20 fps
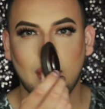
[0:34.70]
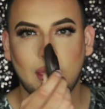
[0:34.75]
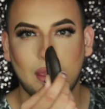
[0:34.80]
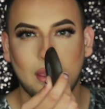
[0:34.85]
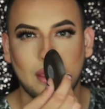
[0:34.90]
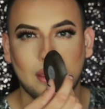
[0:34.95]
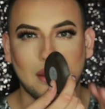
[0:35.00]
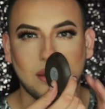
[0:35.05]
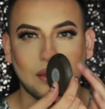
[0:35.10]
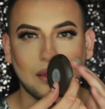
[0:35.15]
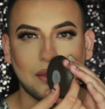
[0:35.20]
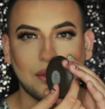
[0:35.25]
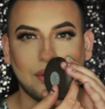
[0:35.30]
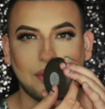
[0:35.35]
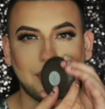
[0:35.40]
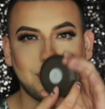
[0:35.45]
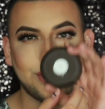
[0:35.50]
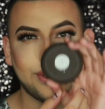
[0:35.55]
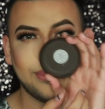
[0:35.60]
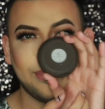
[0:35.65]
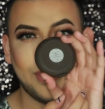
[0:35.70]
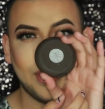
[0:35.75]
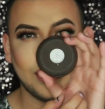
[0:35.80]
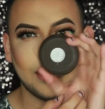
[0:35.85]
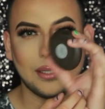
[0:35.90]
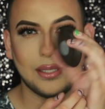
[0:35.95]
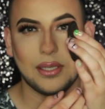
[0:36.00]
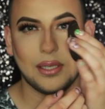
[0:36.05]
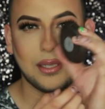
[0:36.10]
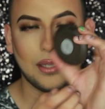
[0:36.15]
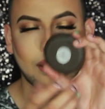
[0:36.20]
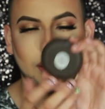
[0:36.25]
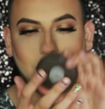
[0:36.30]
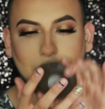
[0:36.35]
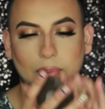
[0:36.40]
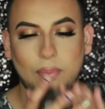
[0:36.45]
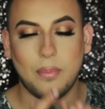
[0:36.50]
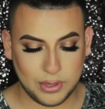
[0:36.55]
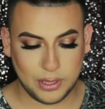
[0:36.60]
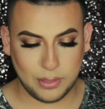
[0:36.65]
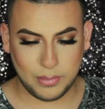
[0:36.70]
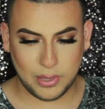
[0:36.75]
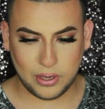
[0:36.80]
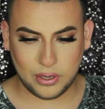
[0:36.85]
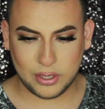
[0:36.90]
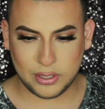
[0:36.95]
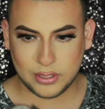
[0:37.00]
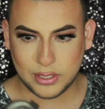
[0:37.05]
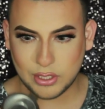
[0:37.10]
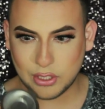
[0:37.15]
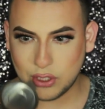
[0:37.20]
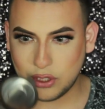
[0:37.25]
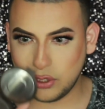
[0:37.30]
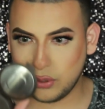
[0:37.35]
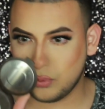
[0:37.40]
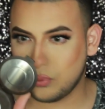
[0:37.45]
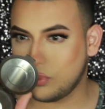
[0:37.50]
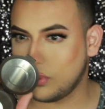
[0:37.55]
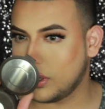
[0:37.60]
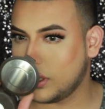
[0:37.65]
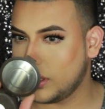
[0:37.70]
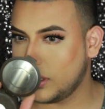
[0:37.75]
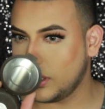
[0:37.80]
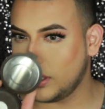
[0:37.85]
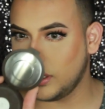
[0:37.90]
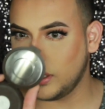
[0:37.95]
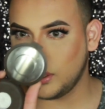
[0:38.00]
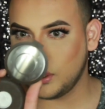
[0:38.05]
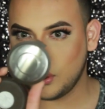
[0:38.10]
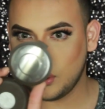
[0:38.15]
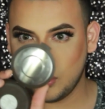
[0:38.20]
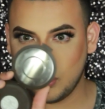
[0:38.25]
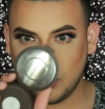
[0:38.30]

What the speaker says: And just basic. But the mirror is actually really,